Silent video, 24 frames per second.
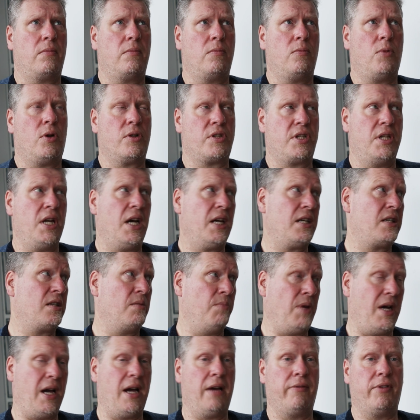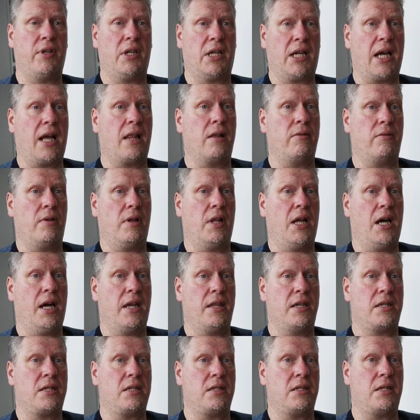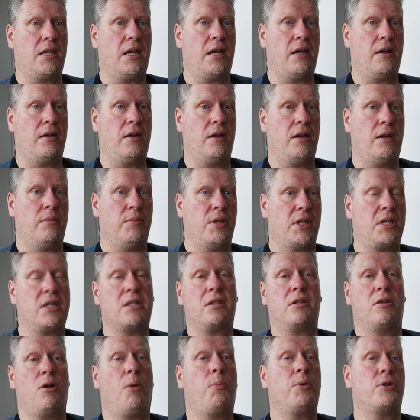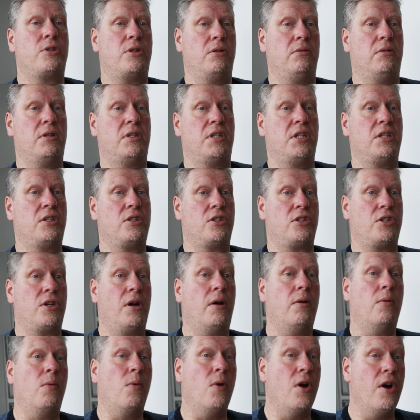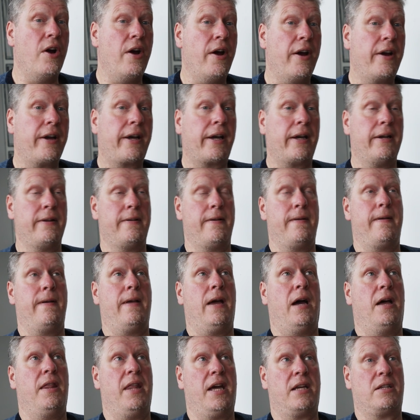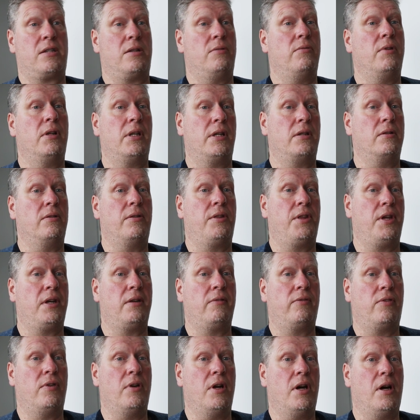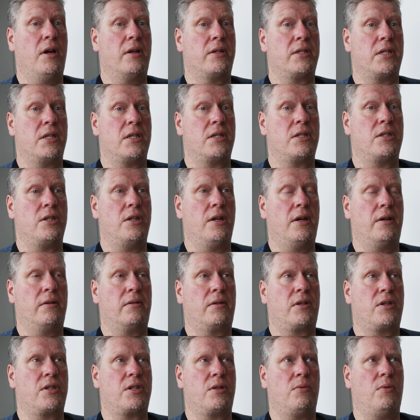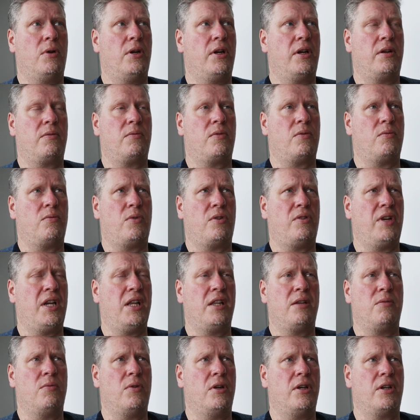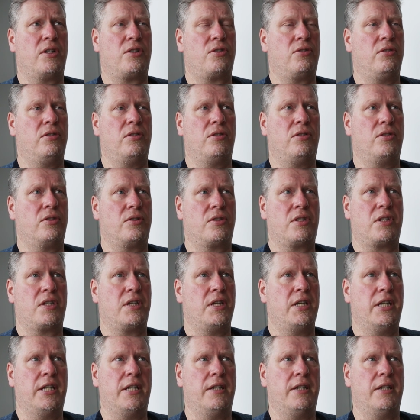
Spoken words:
what's nice about having a gallery like this is that this is an opportunity to show work, and that's a really good thing for an artist, you know, because the work, really work shouldn't just